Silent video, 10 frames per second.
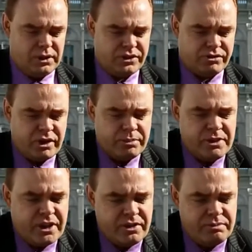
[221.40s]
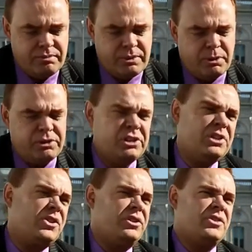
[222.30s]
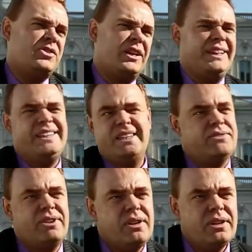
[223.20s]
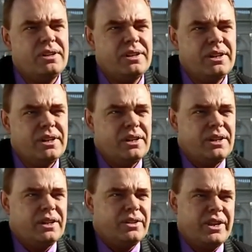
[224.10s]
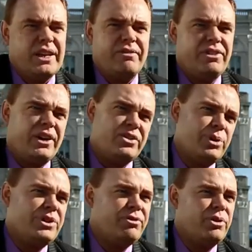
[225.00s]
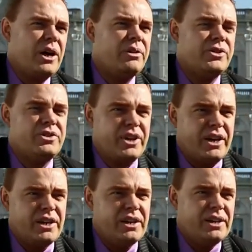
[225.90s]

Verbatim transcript: And it struck me that the politicians aren't necessarily evil. They have their 24 hours a day,